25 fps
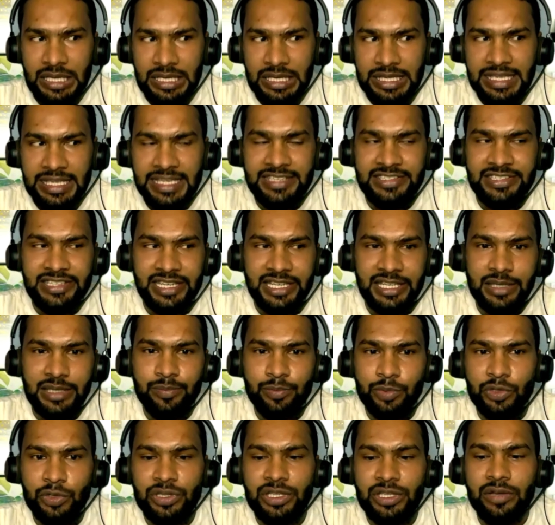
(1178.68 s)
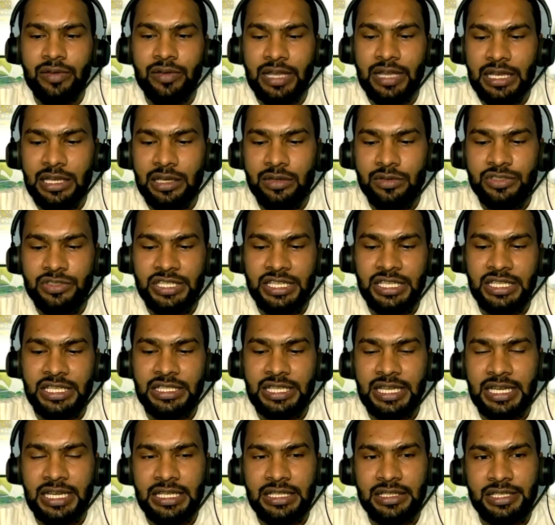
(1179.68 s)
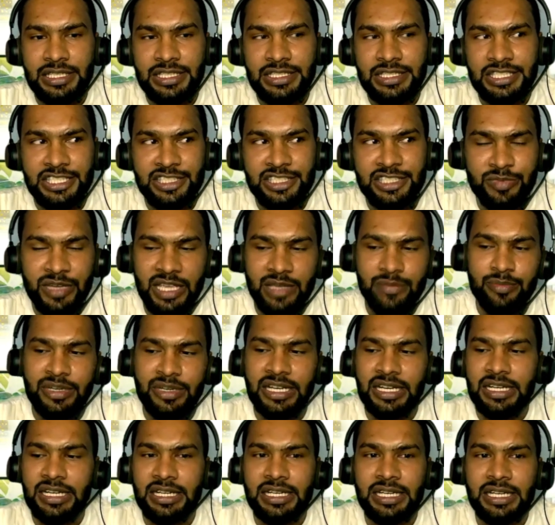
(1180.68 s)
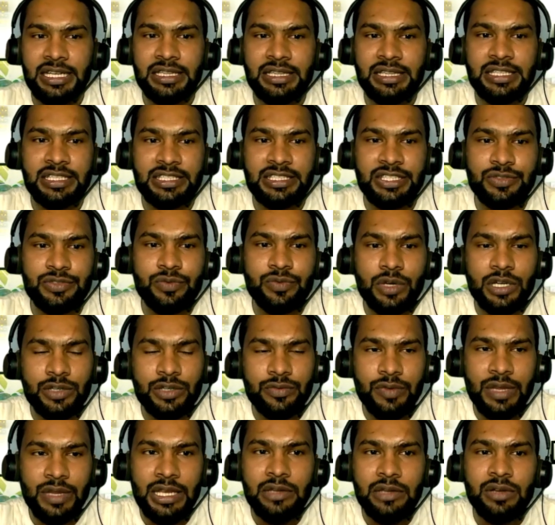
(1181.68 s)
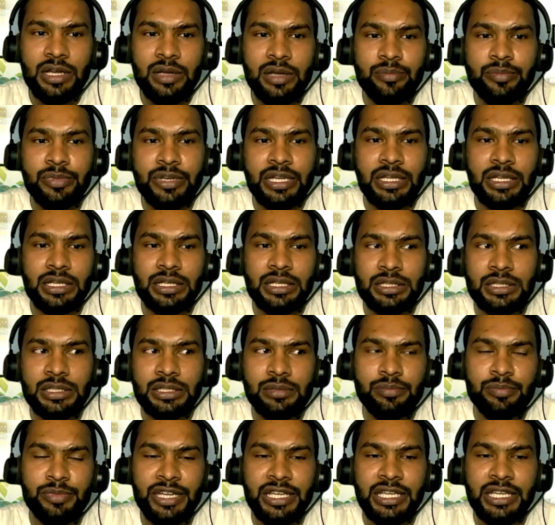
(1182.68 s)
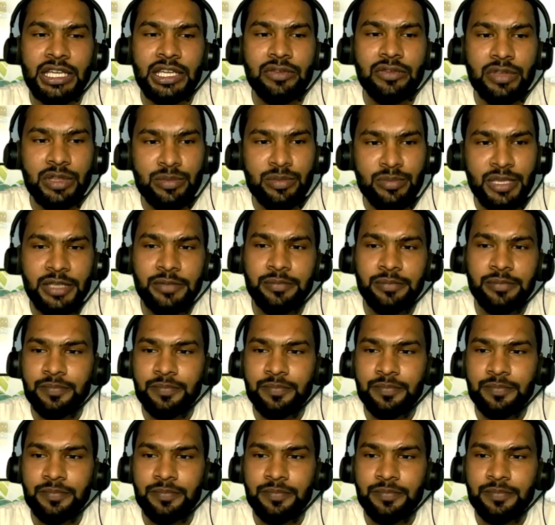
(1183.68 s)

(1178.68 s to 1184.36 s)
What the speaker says: easily put the value saying that this is my brand and this is what value I'm bringing with me.